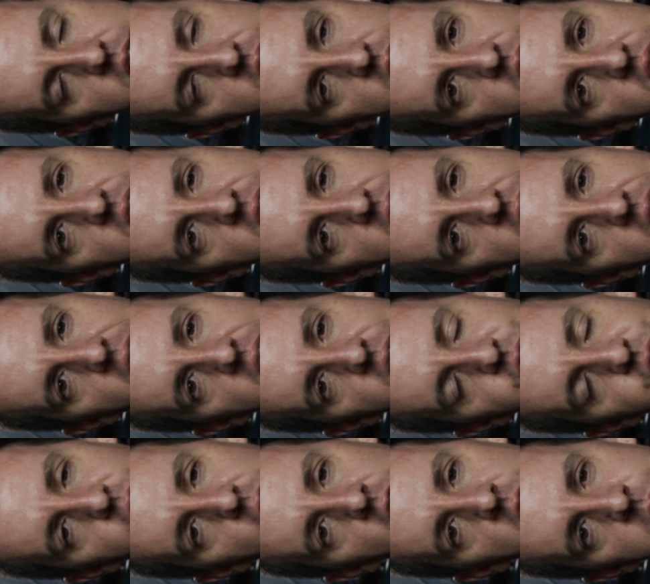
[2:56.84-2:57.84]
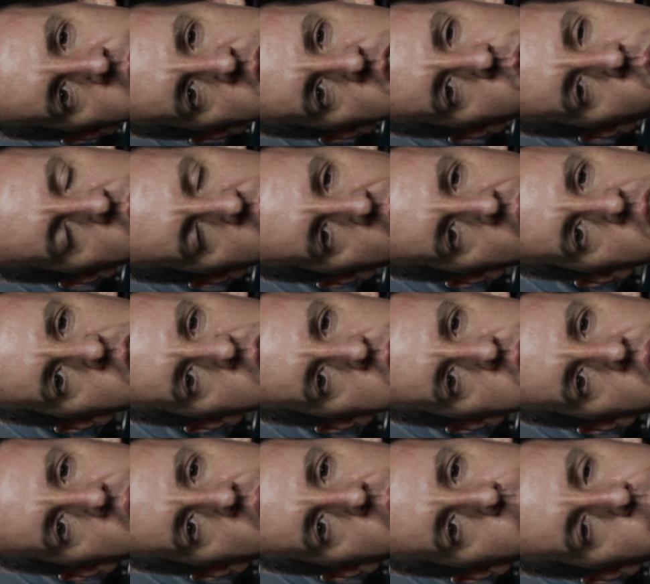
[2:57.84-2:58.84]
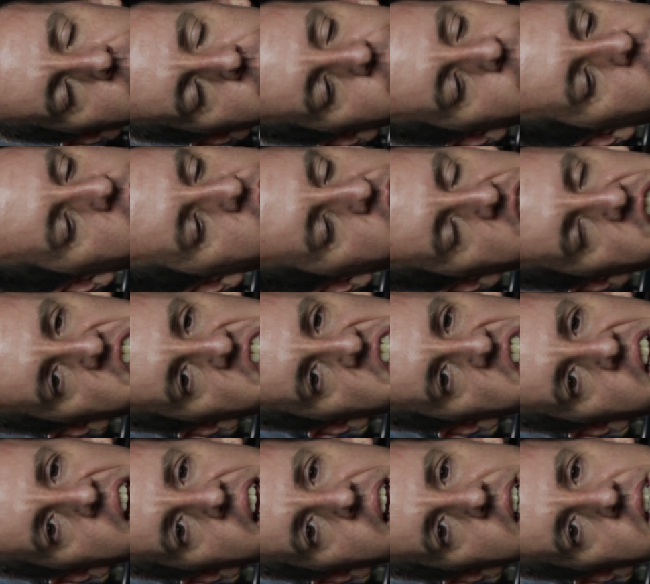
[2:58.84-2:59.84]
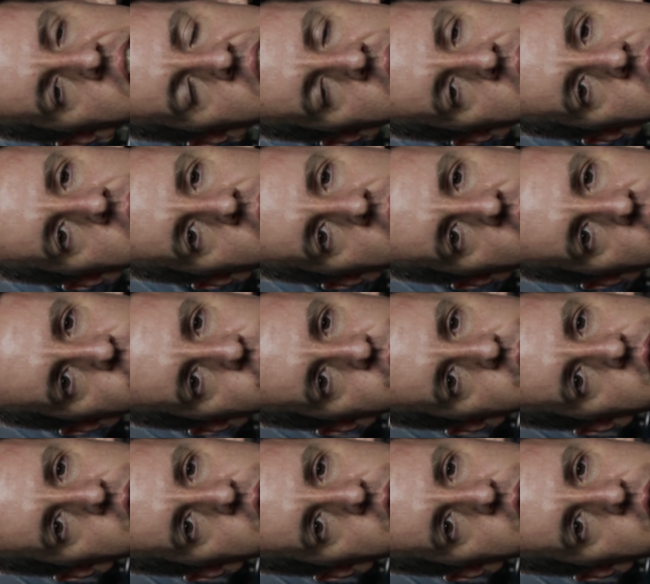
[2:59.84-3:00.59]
You kind of follow me, so it kind of looks like a bunch of snakes instead of